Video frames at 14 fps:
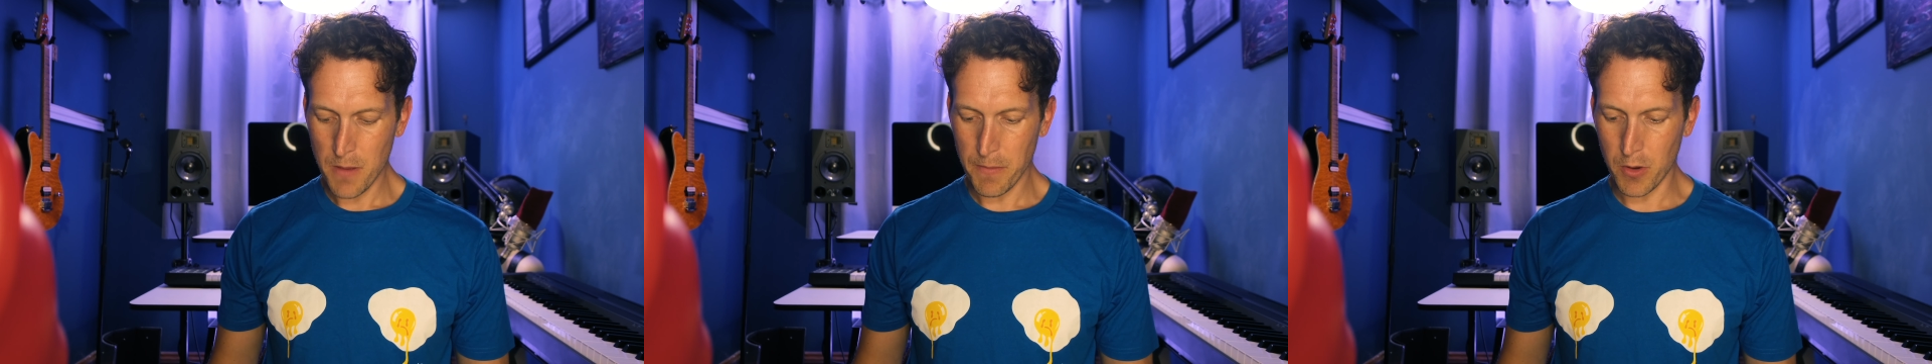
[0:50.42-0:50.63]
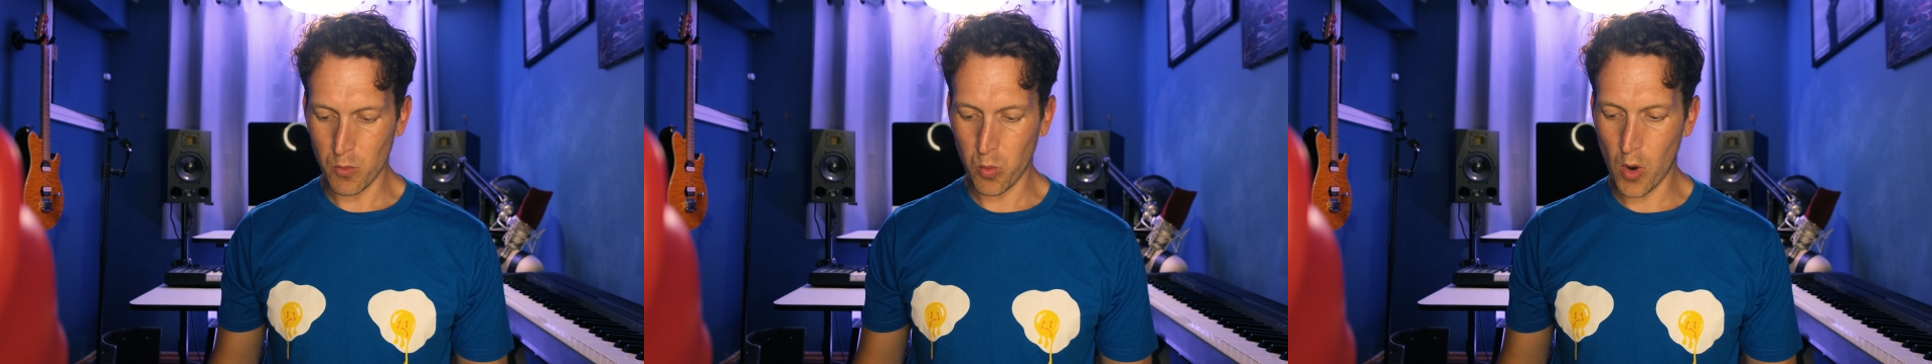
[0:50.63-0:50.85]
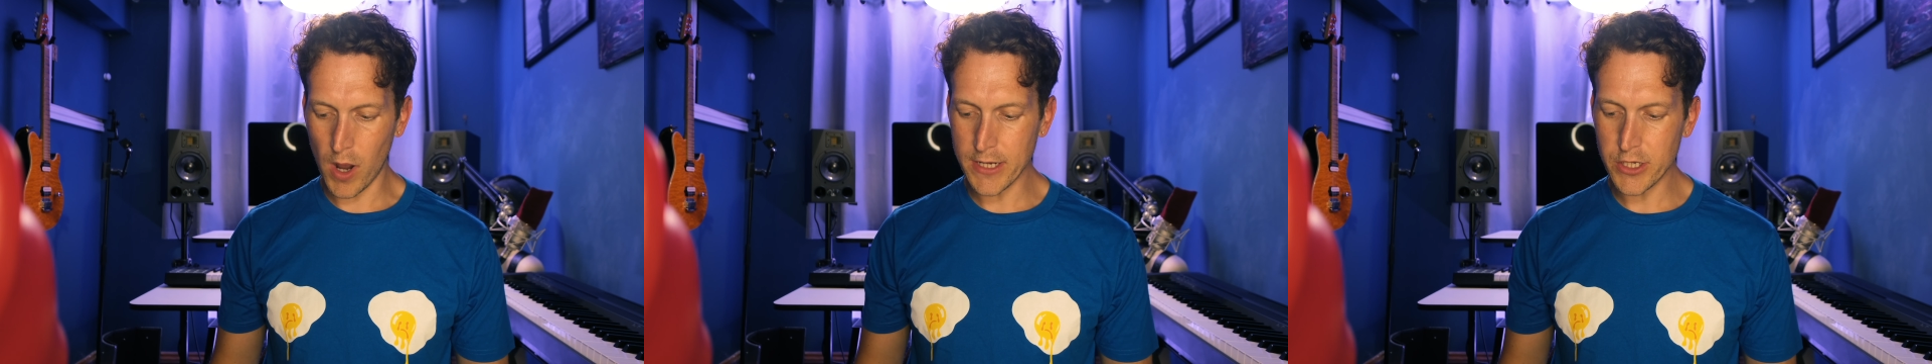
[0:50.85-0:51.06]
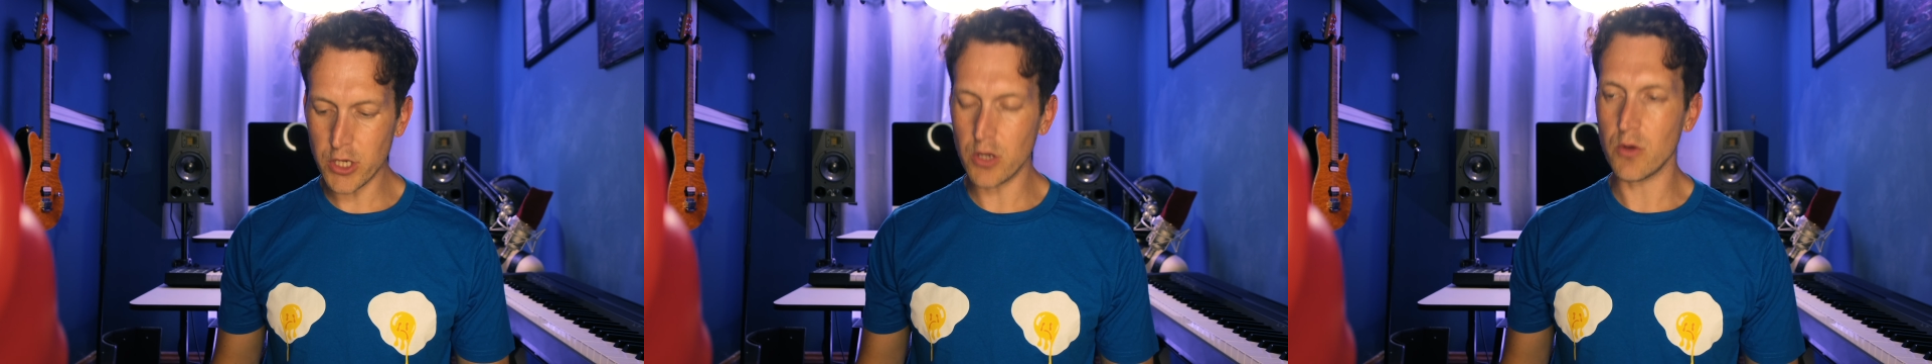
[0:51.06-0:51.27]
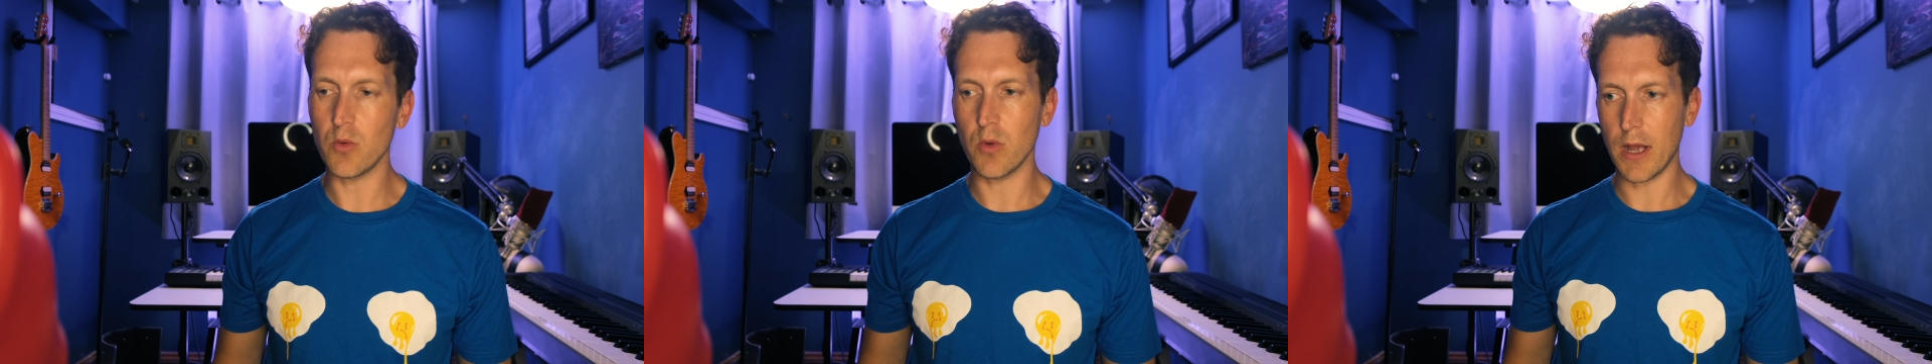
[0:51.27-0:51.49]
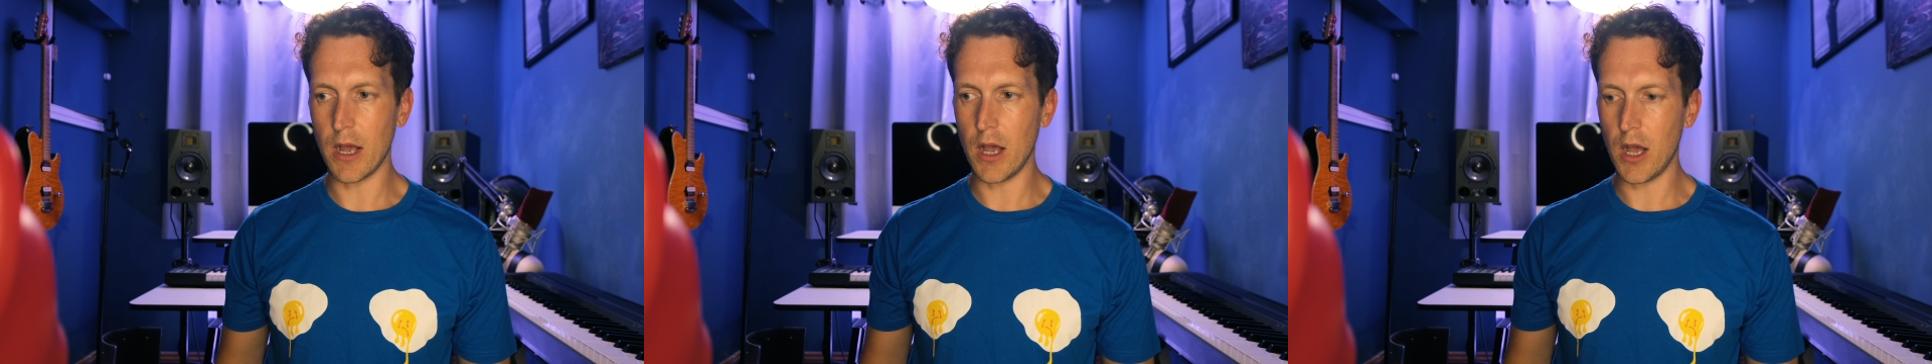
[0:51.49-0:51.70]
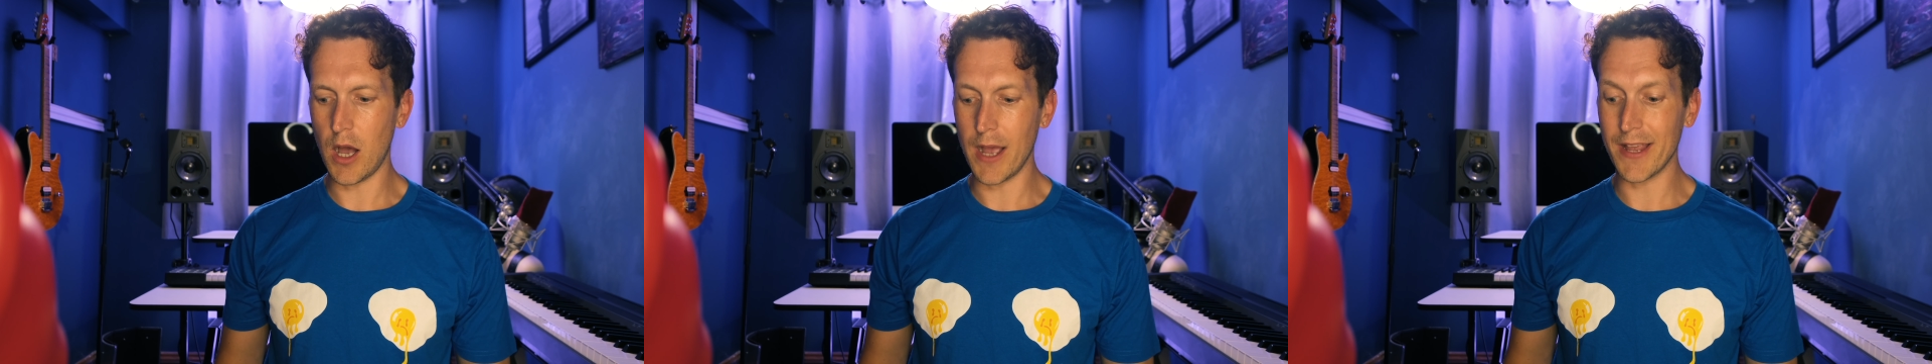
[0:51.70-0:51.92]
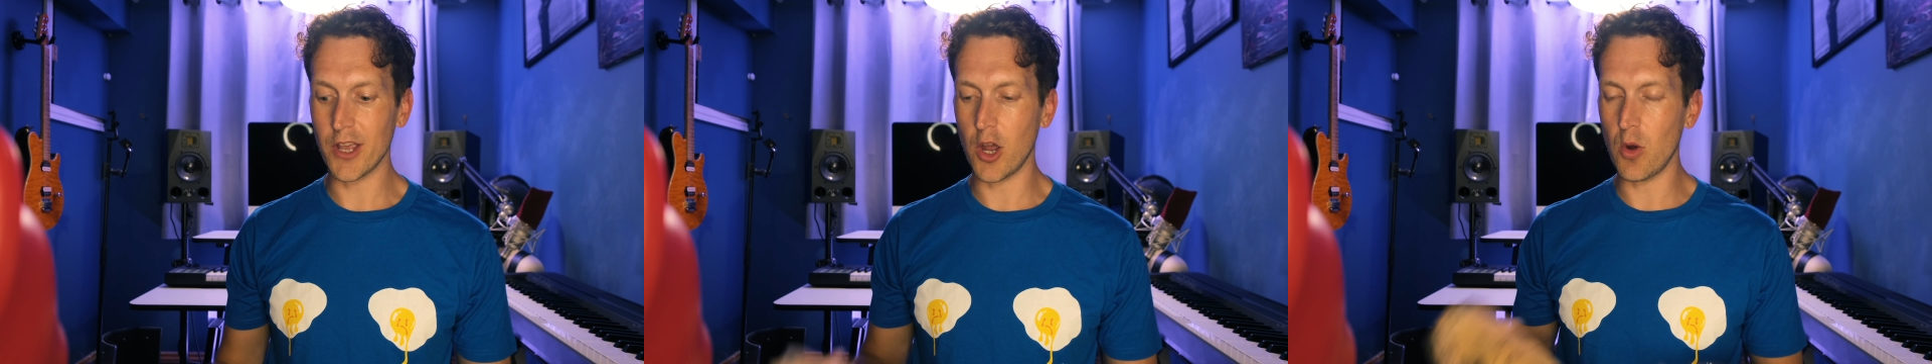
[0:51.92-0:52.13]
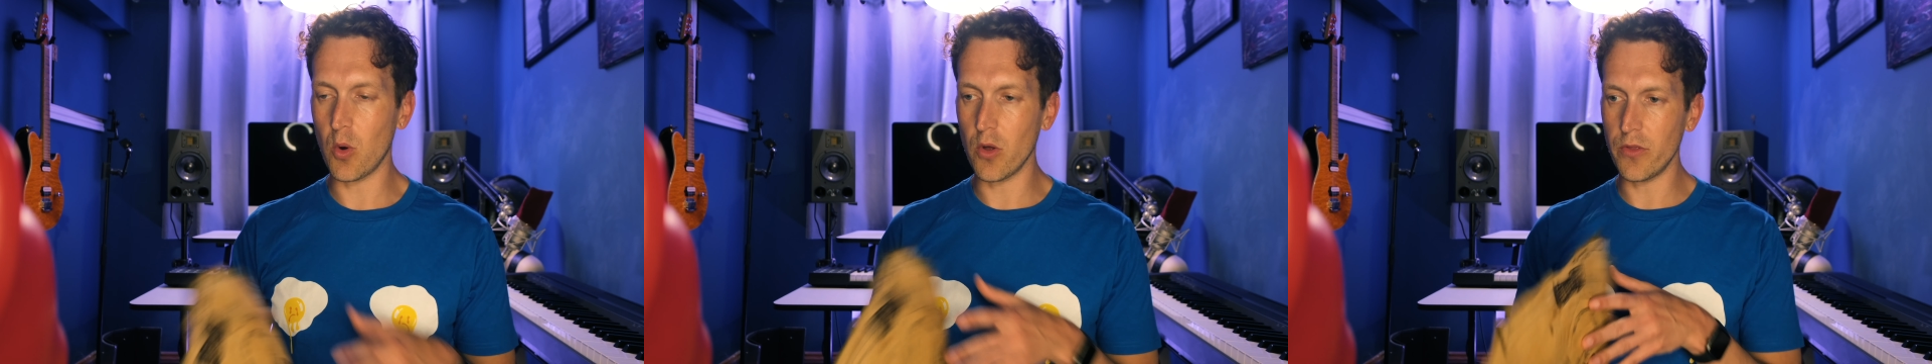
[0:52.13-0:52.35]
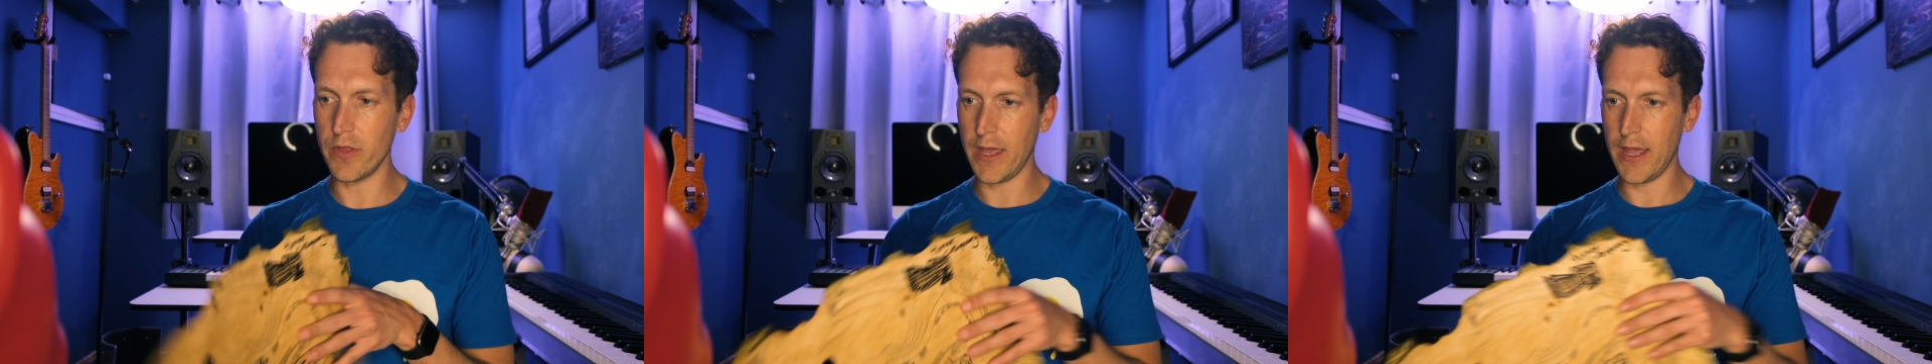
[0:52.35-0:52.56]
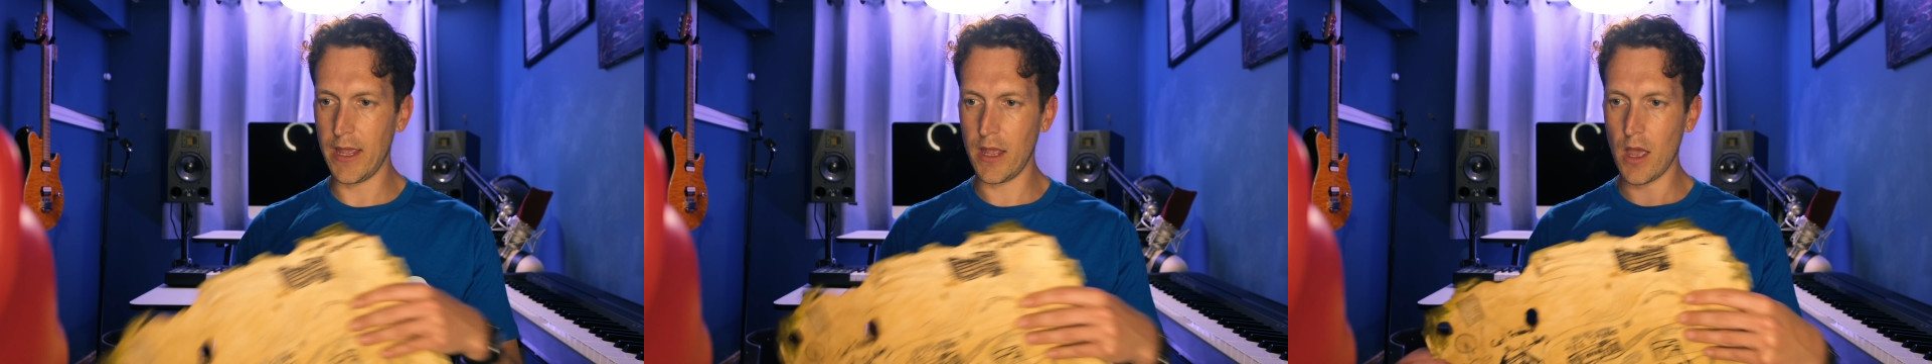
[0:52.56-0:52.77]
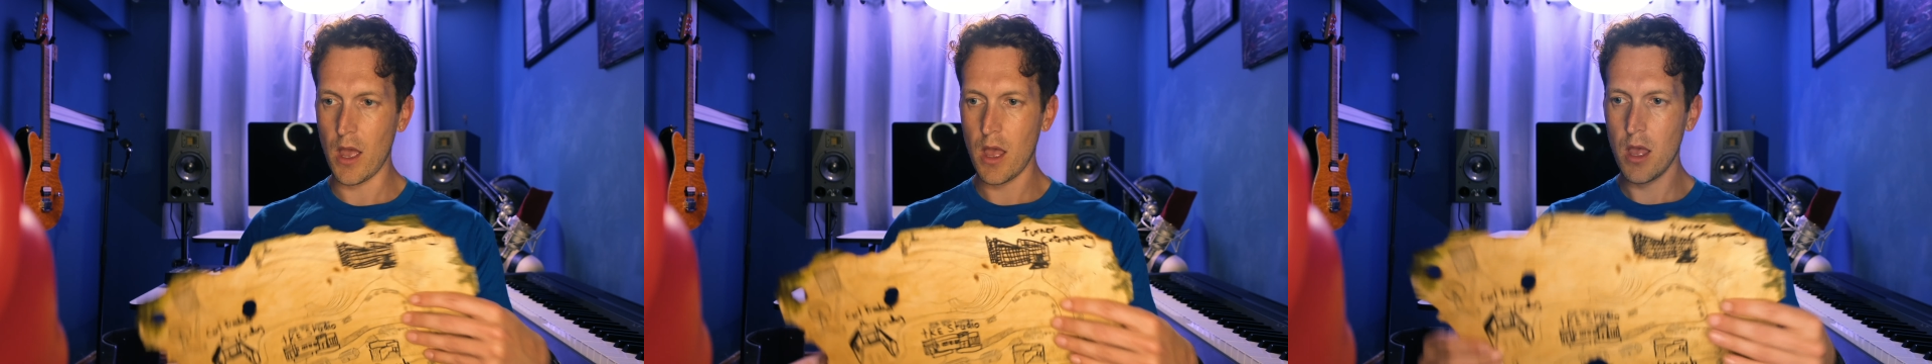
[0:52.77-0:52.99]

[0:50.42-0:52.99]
But what I do, uh, I go on the